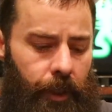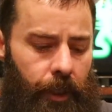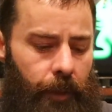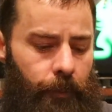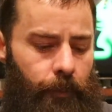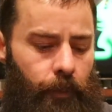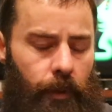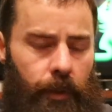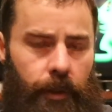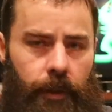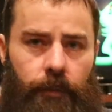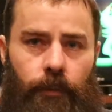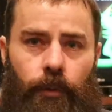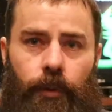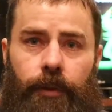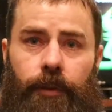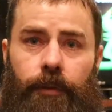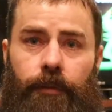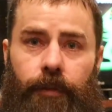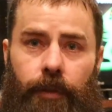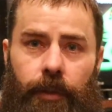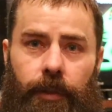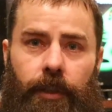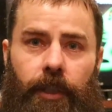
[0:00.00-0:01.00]
I believe,
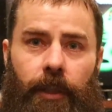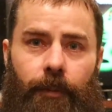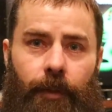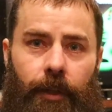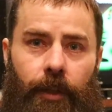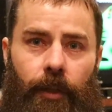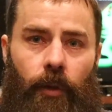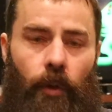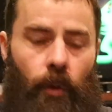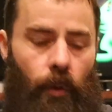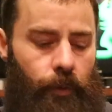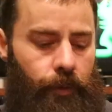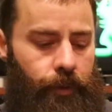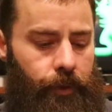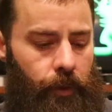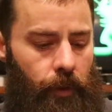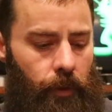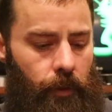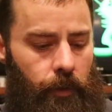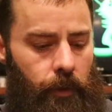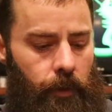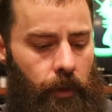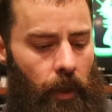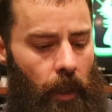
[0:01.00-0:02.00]
was the first time I cold
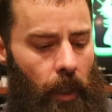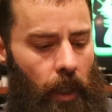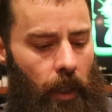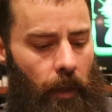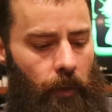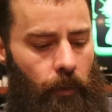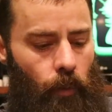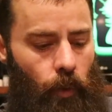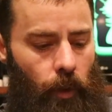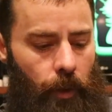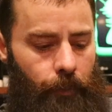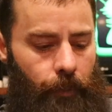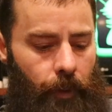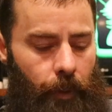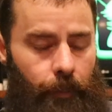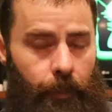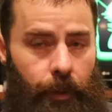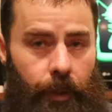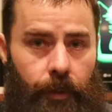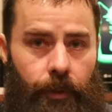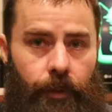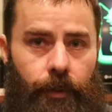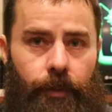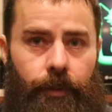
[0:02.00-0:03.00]
soaked one of my
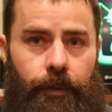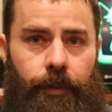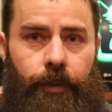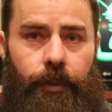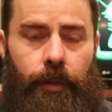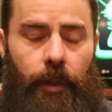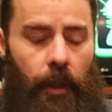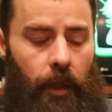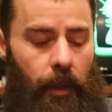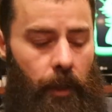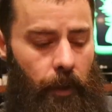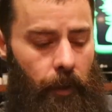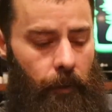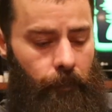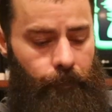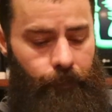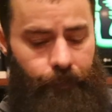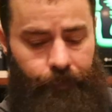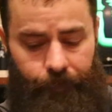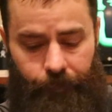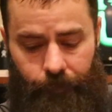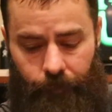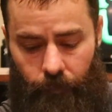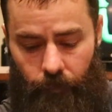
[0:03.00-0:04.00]
meals.
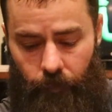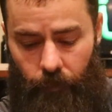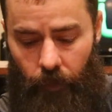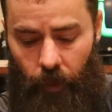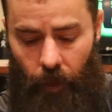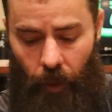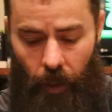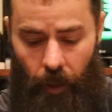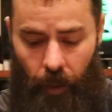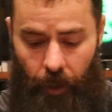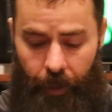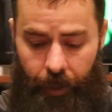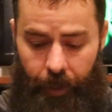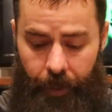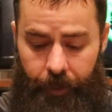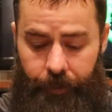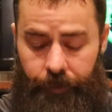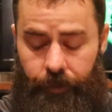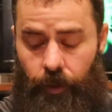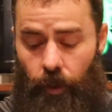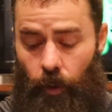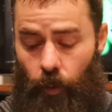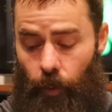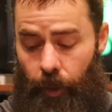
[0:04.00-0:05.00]
And
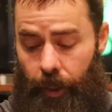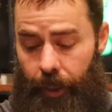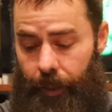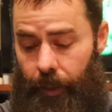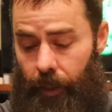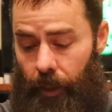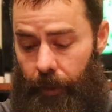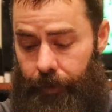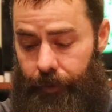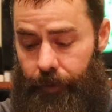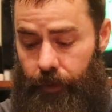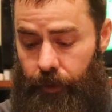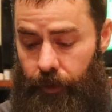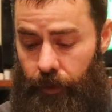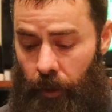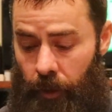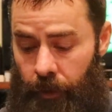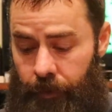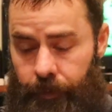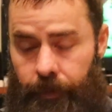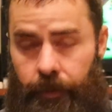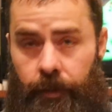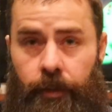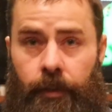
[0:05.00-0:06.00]
then so when I got to
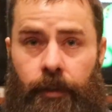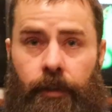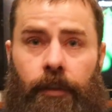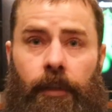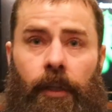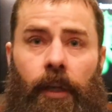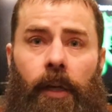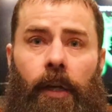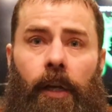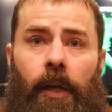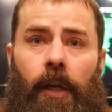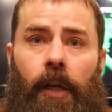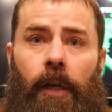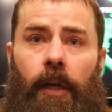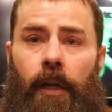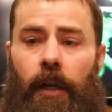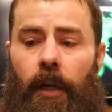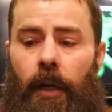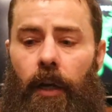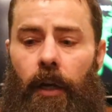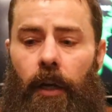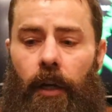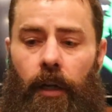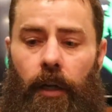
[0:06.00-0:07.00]
Johnson,
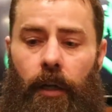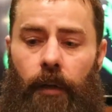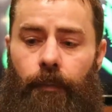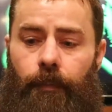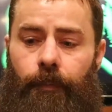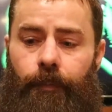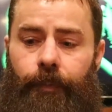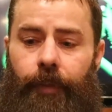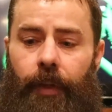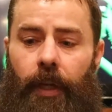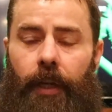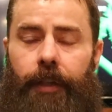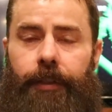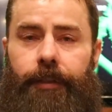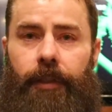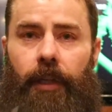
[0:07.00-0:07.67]
I